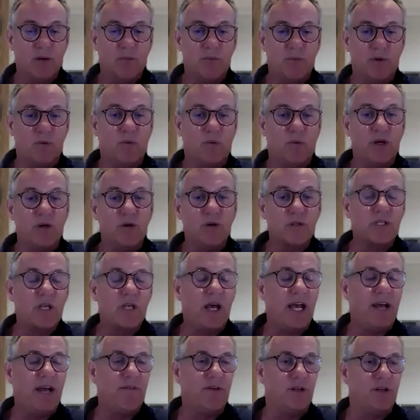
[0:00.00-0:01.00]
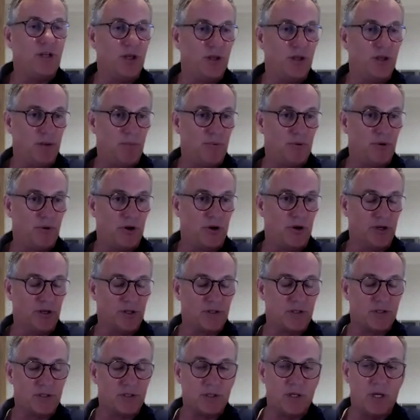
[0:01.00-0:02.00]
But we also have another
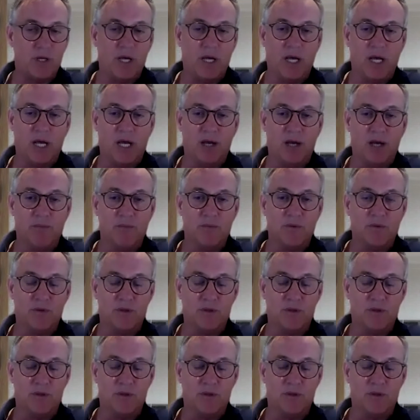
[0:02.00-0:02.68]
product um,